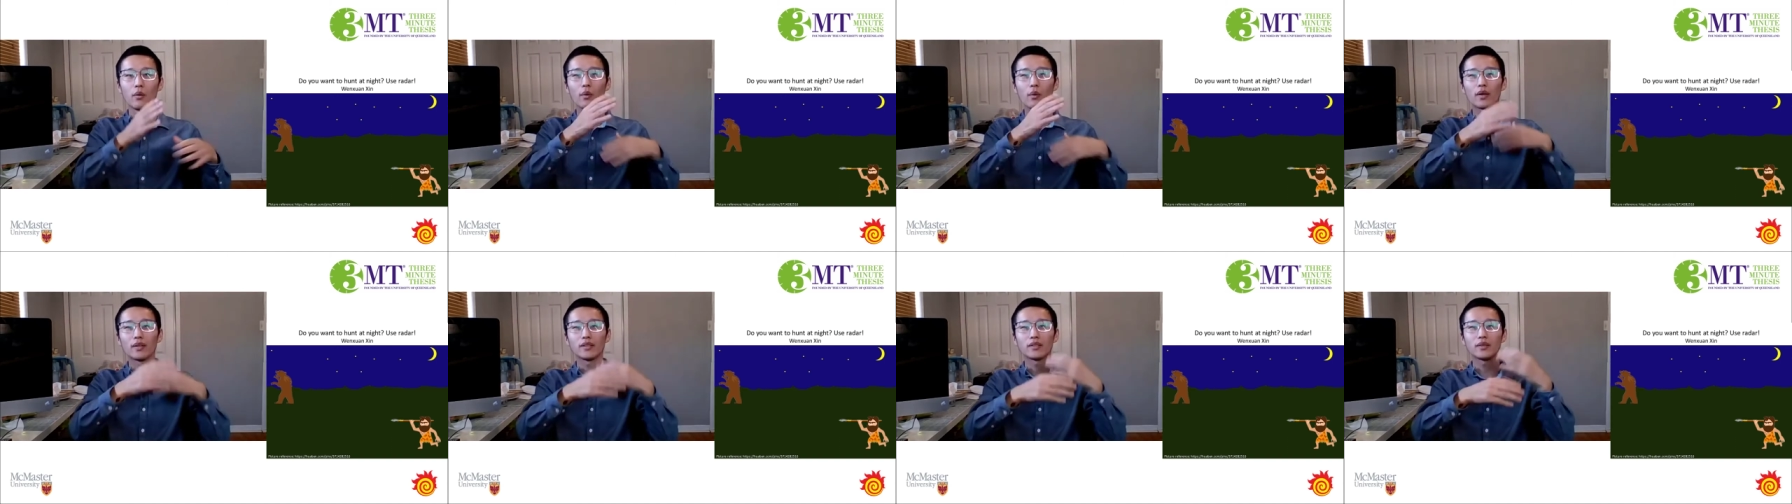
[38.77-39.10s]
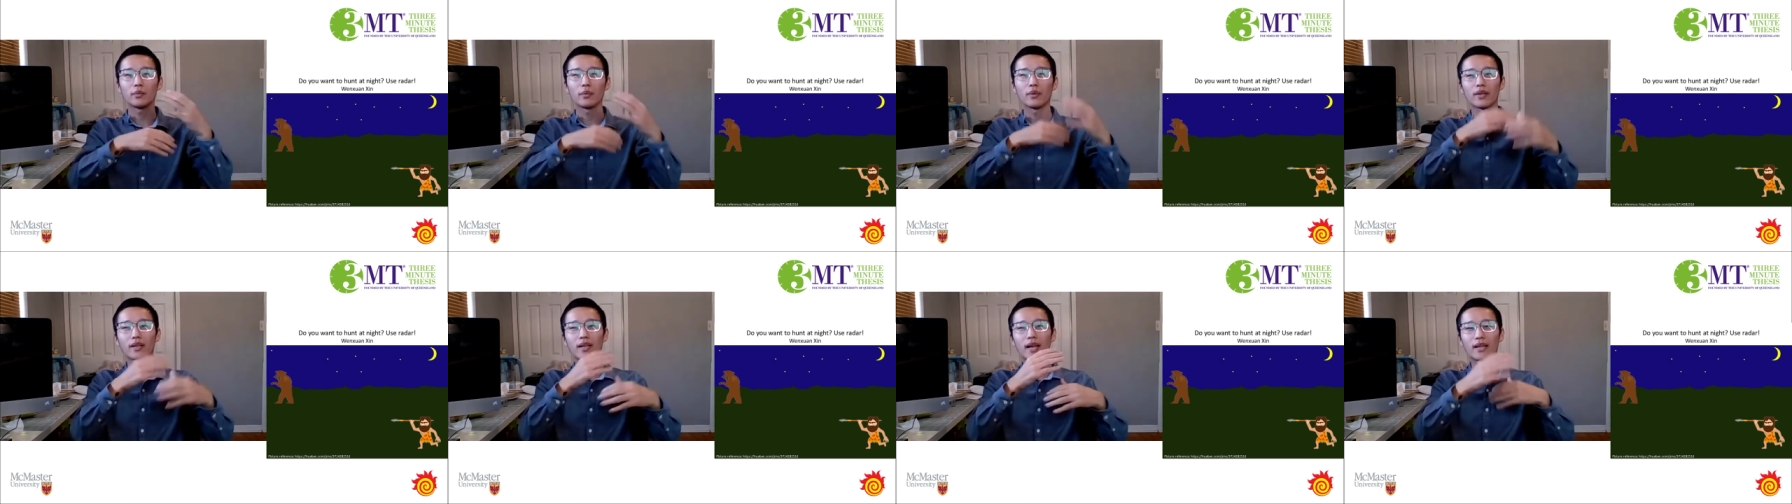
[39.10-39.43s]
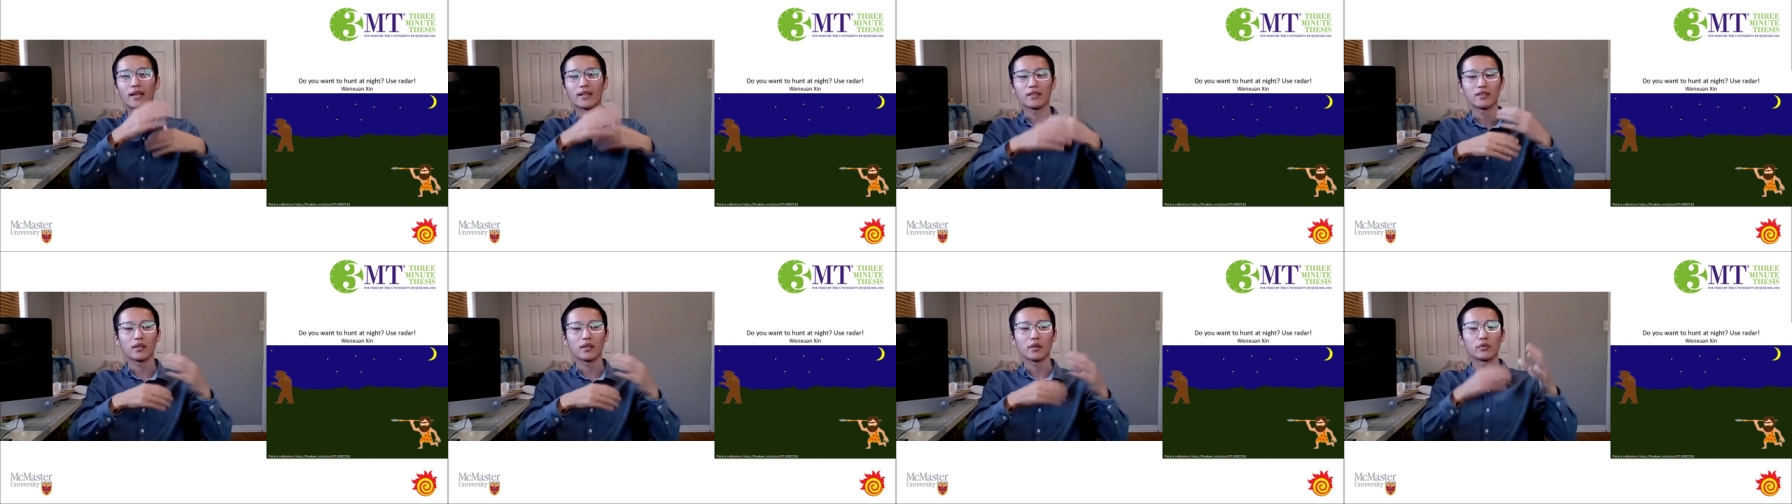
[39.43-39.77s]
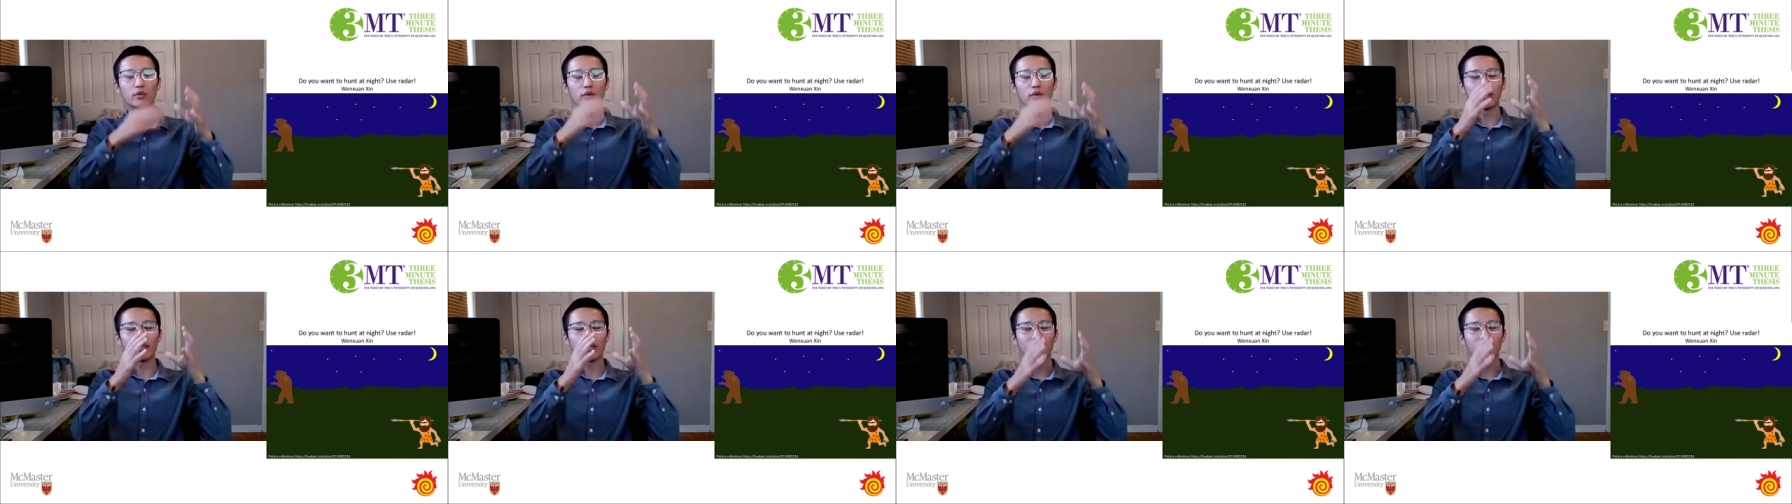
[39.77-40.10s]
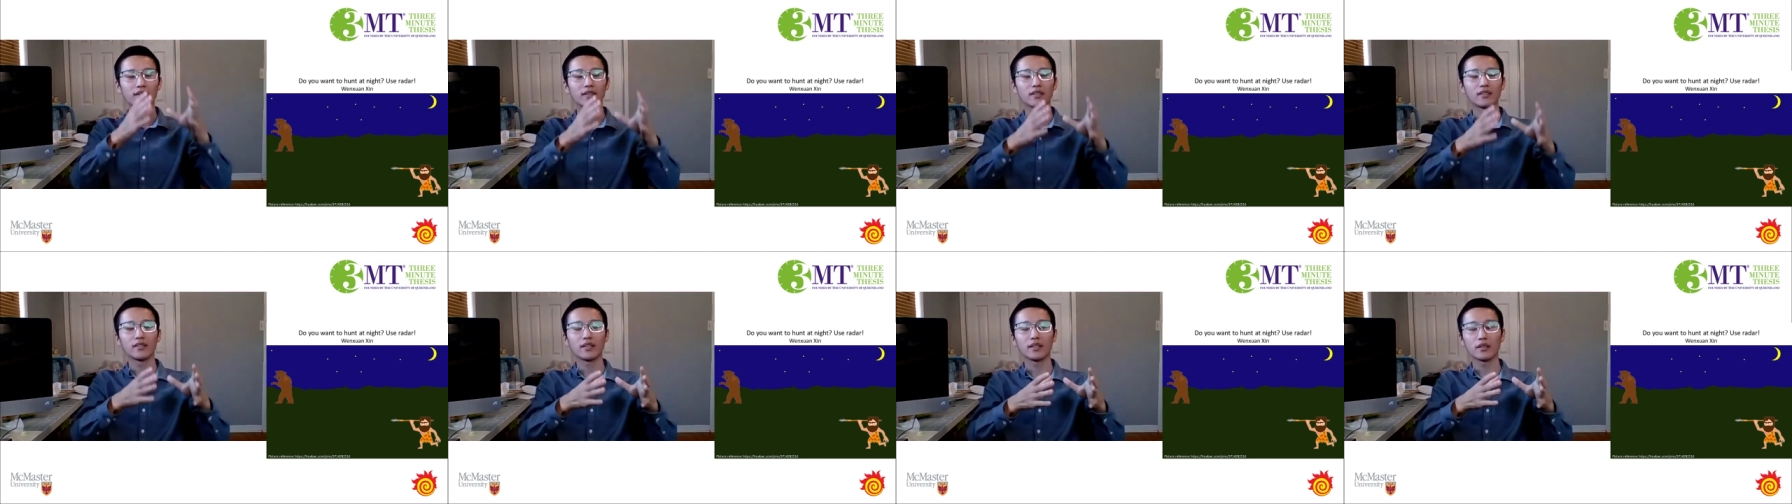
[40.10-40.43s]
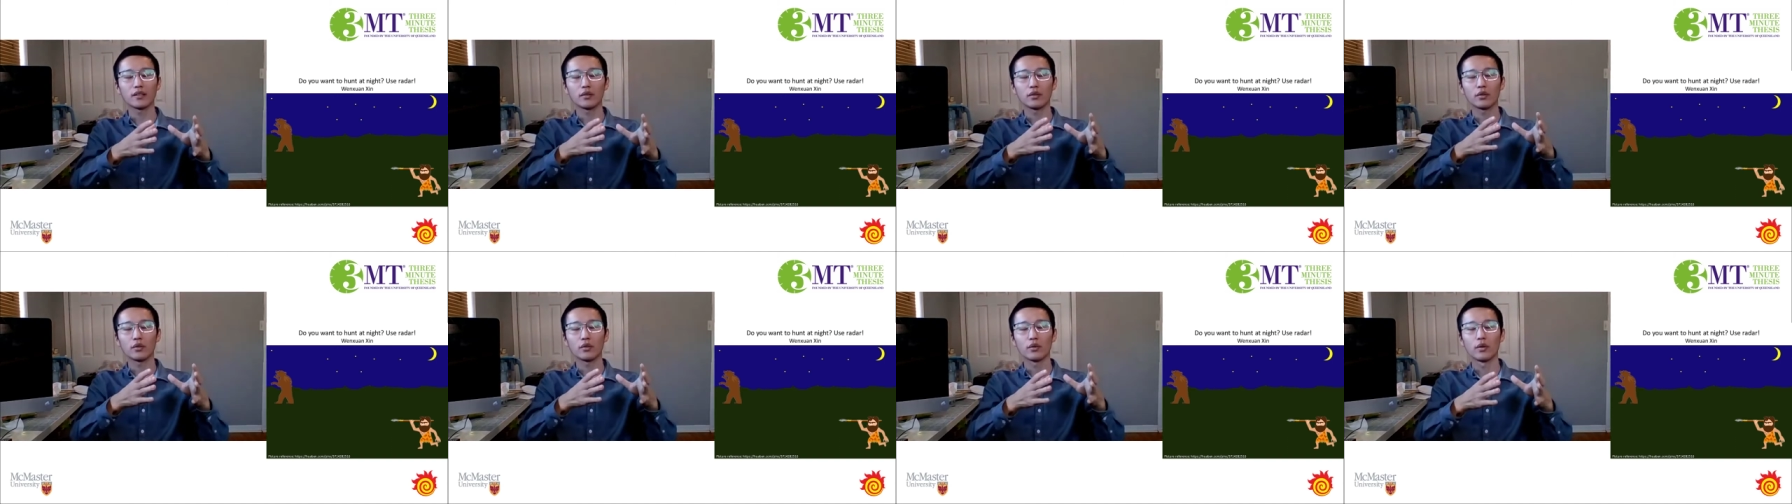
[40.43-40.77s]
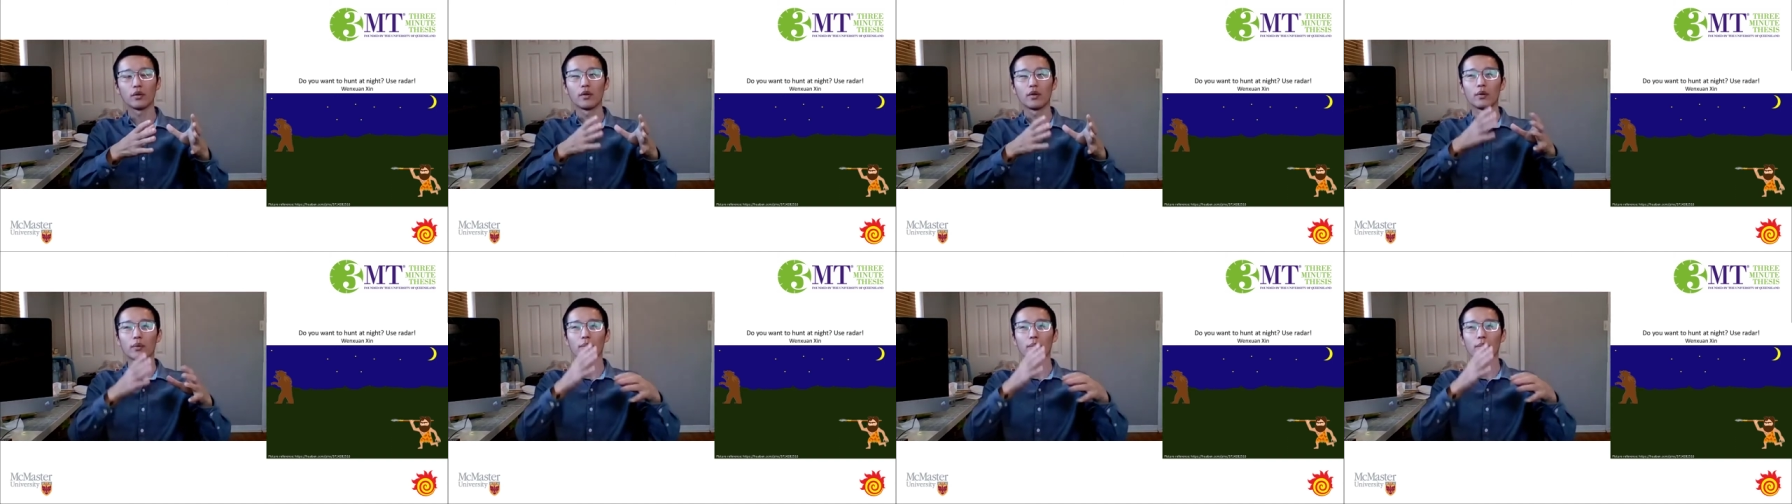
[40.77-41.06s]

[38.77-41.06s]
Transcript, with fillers: Once we get the returned signal,